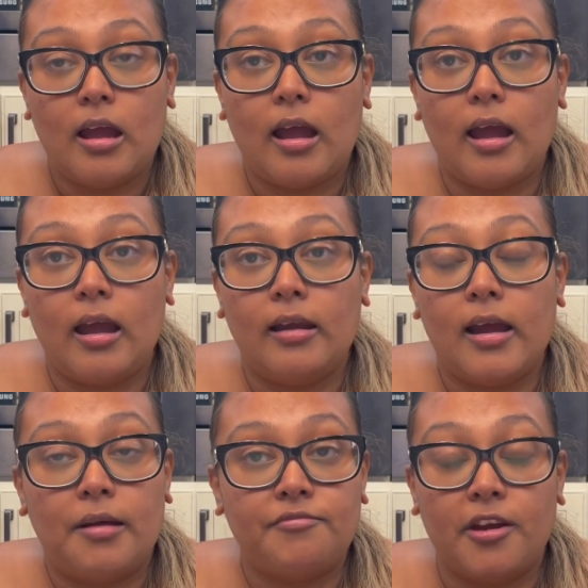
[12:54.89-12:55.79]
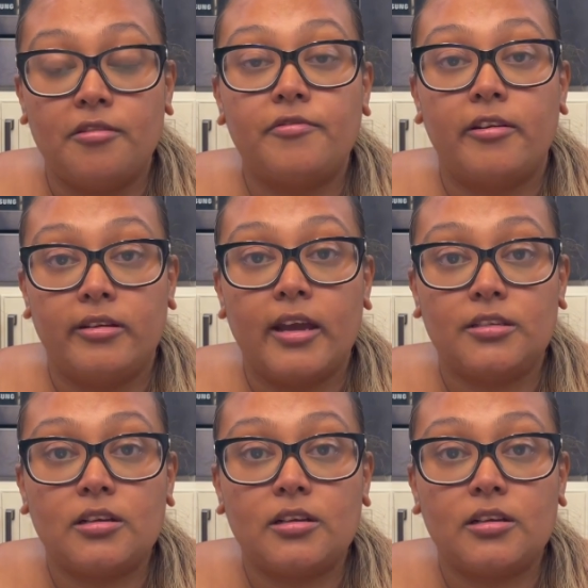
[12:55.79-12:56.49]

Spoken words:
and very, very nice